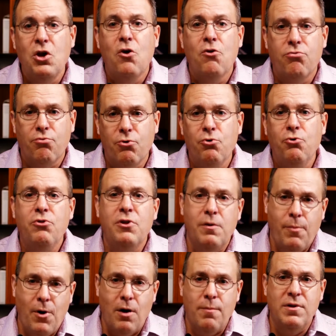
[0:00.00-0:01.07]
through the
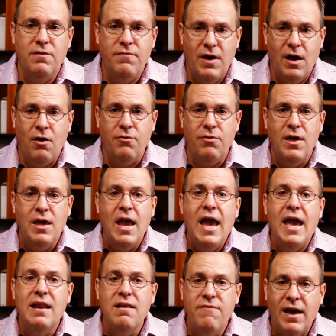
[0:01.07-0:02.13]
Department of Health
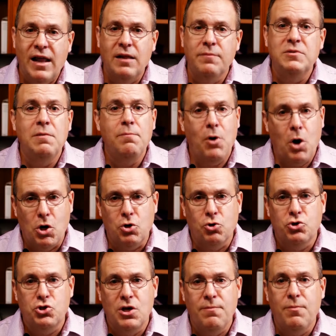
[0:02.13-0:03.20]
and developed in
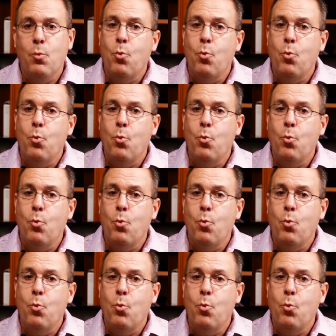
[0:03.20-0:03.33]
partnership